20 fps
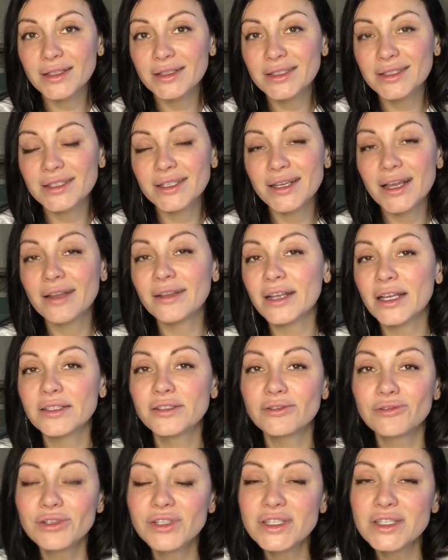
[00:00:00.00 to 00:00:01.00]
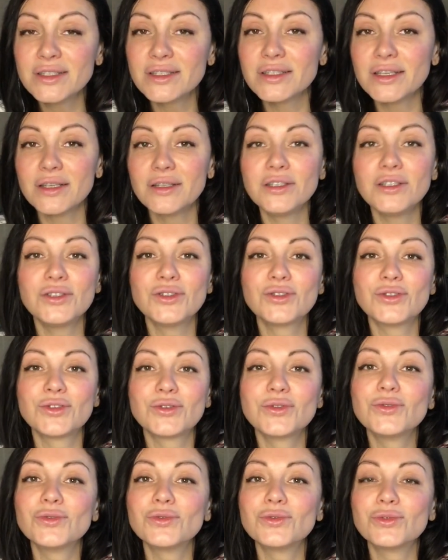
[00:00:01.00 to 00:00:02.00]
It's another reason they need
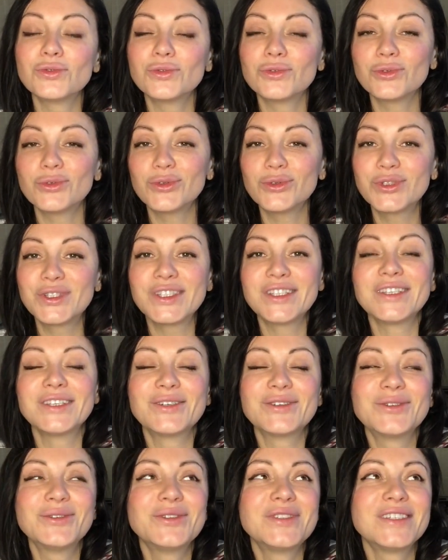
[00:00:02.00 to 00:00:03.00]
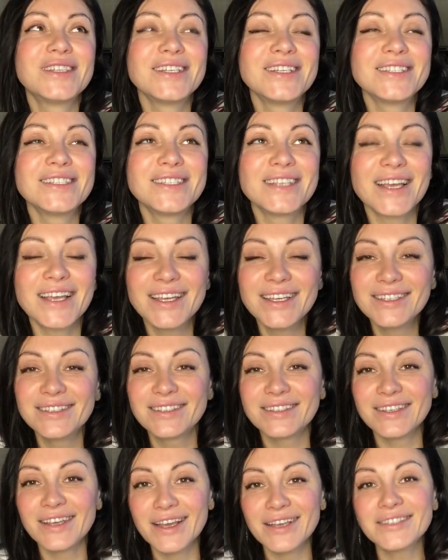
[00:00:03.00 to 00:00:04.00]
to uti- utilize
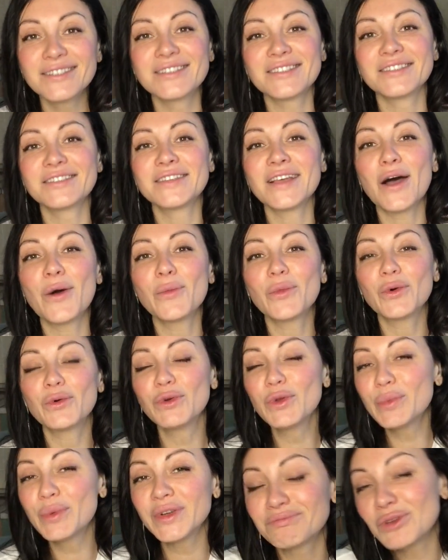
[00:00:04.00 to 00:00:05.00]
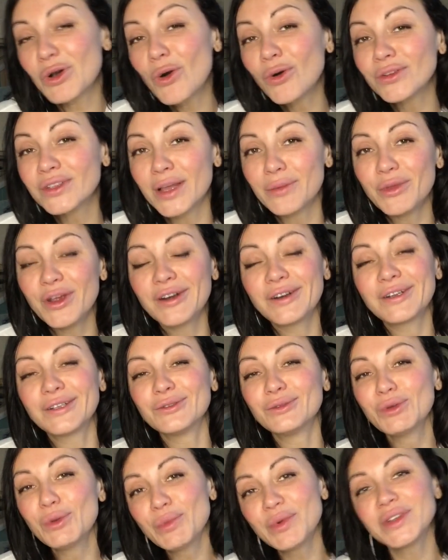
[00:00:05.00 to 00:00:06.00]
yes some weapons, old
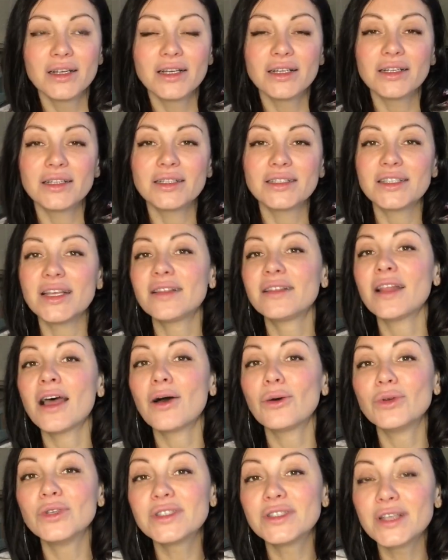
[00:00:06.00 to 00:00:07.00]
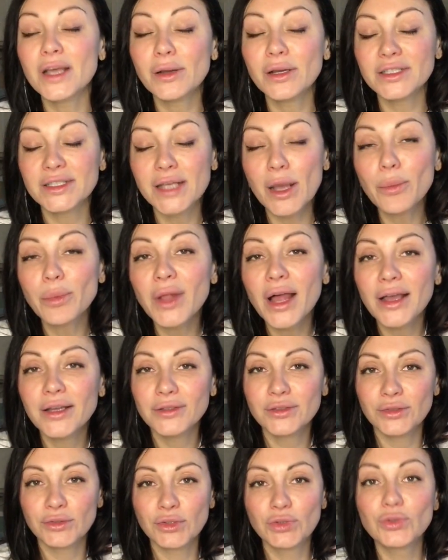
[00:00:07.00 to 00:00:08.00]
American weapons uh, that now is
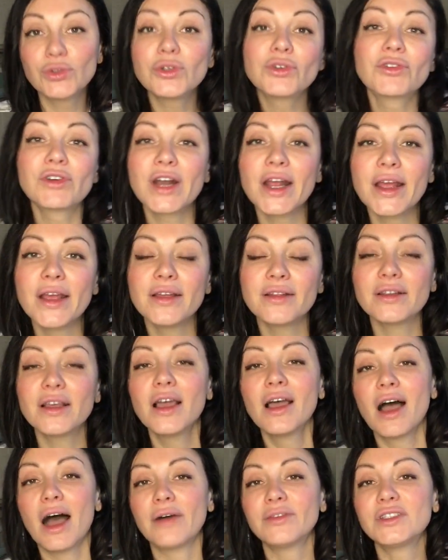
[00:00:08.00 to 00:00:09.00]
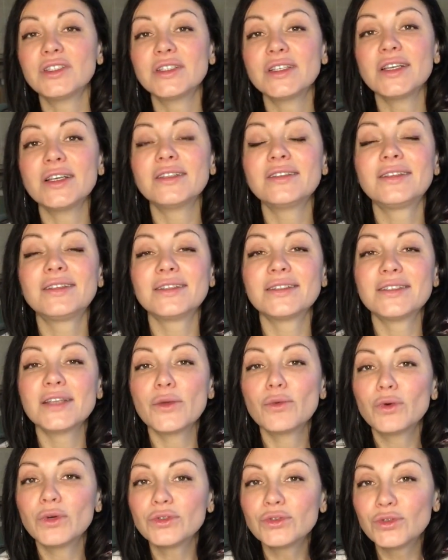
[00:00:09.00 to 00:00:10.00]
supplied to Ukraine. After that, they
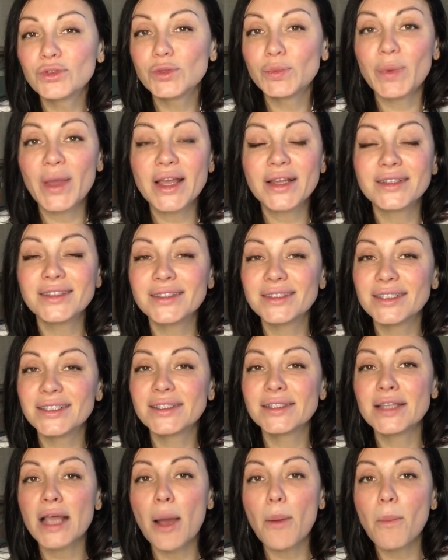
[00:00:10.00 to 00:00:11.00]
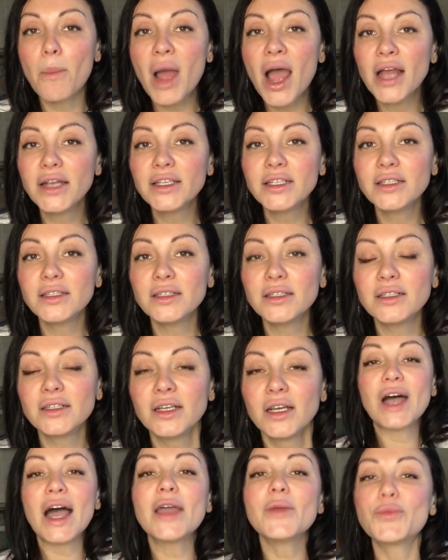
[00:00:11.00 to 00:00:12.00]
want to spend some money.
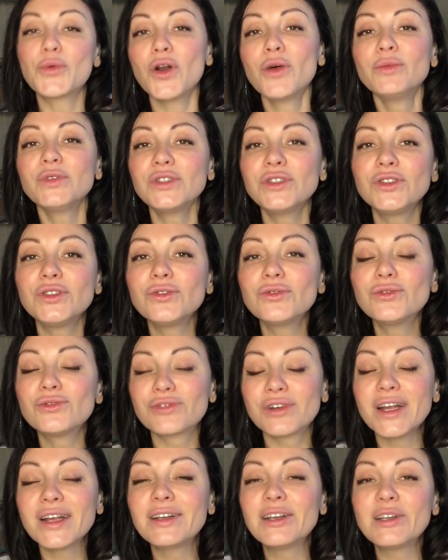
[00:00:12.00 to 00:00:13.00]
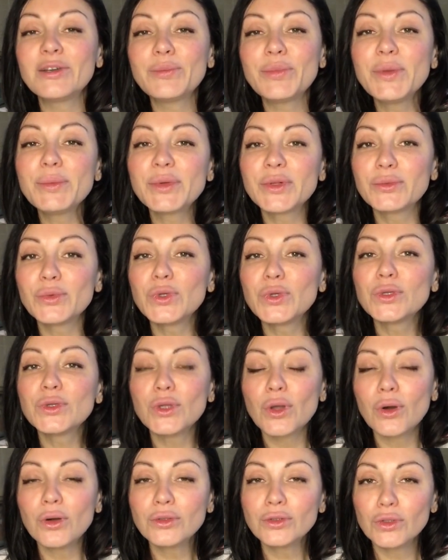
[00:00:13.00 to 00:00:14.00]
I promise you, regular people will
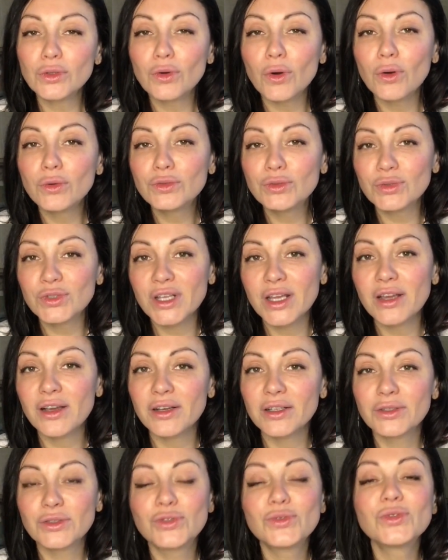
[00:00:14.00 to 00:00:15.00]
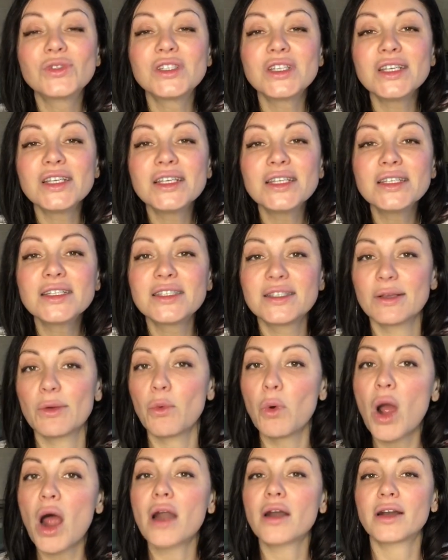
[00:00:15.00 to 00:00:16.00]
not go to the to this
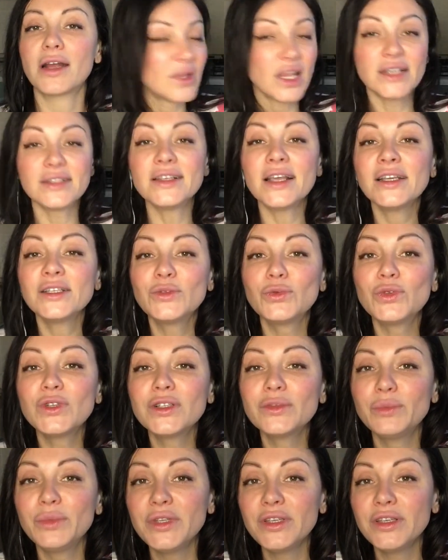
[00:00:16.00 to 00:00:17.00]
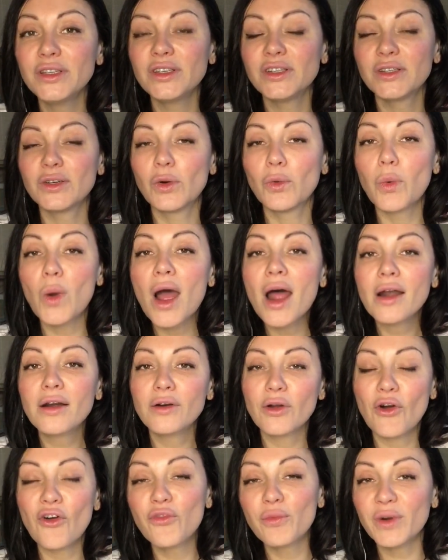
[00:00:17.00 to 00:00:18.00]
war. That will be
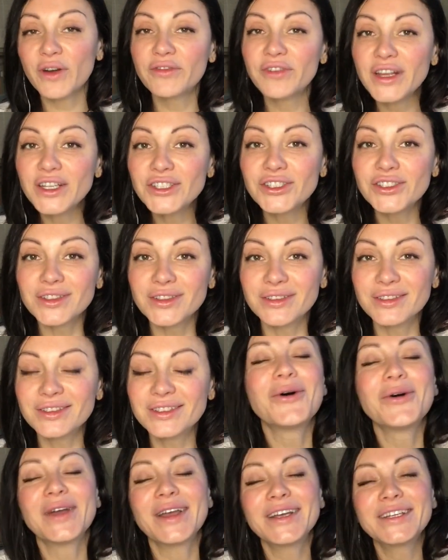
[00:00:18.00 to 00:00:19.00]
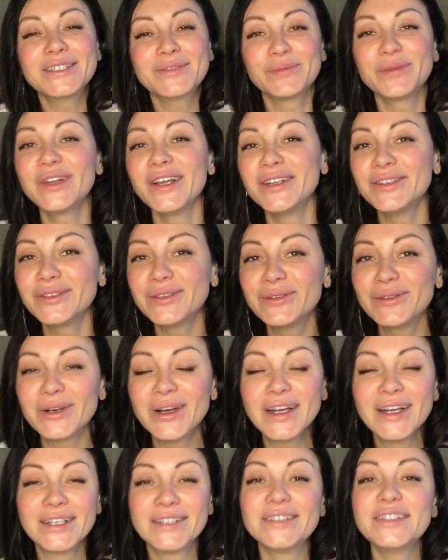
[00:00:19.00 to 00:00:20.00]
war of professionals. So I explain you.
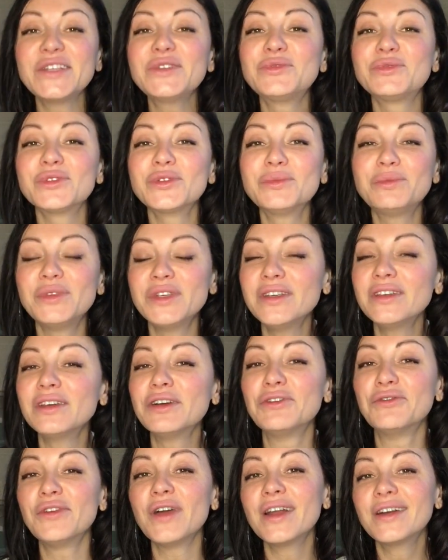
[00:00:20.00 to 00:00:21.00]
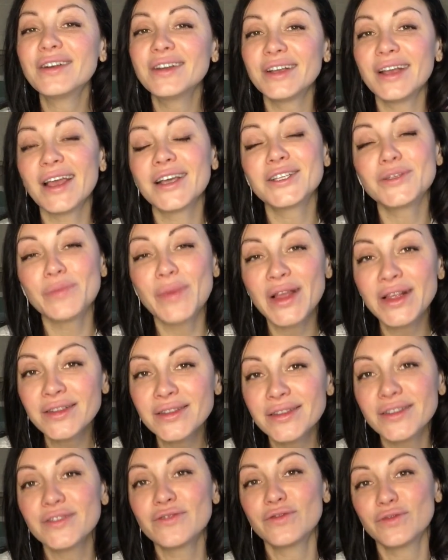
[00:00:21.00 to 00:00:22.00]
That will be very
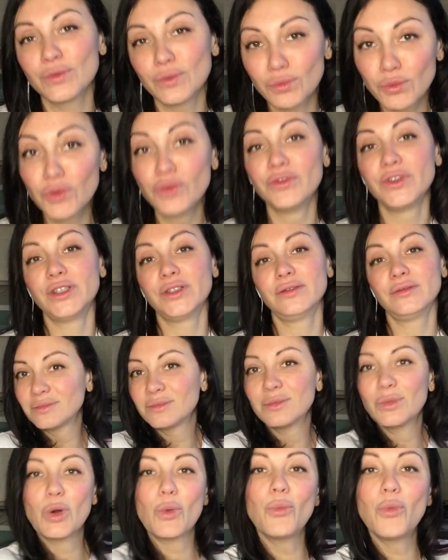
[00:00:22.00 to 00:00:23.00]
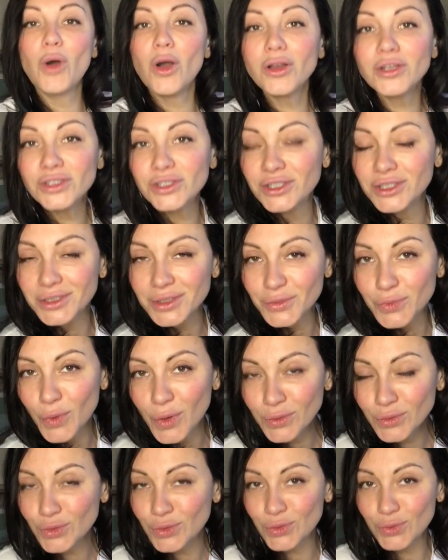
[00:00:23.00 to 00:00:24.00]
expensive movie. But just
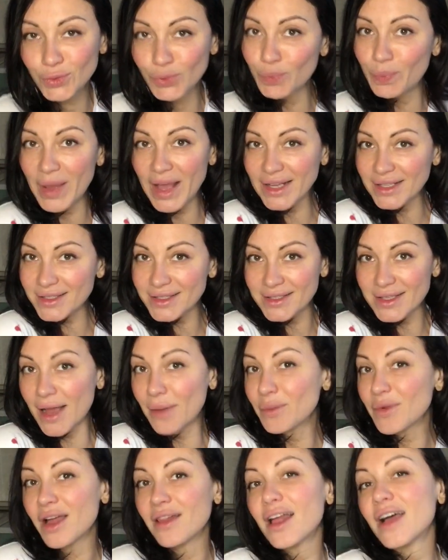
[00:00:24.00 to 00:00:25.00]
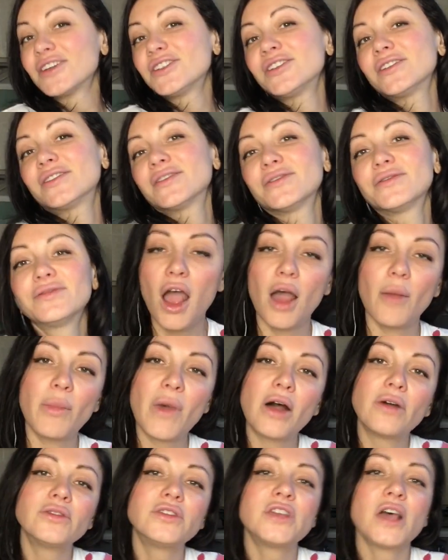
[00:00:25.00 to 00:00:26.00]
want to pet some Kalashnikov.
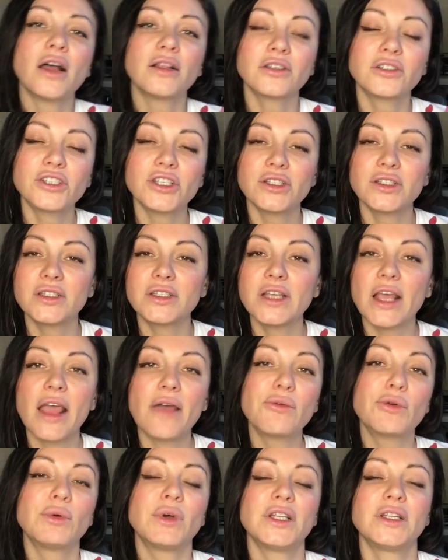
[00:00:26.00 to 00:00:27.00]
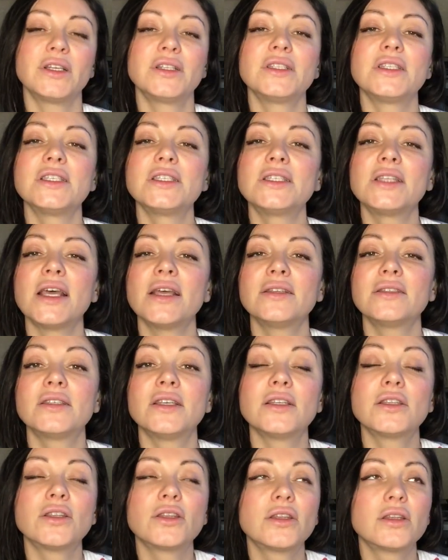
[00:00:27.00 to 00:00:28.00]
About sanctions, everyone understands
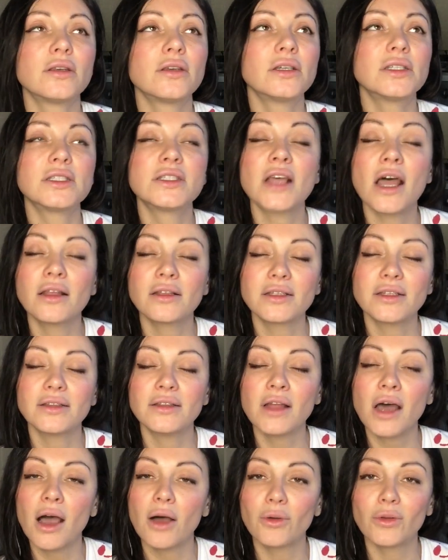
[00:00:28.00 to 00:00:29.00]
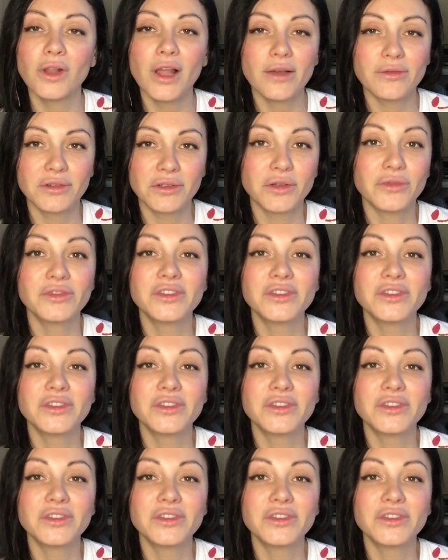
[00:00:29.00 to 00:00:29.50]
that uh, some now level of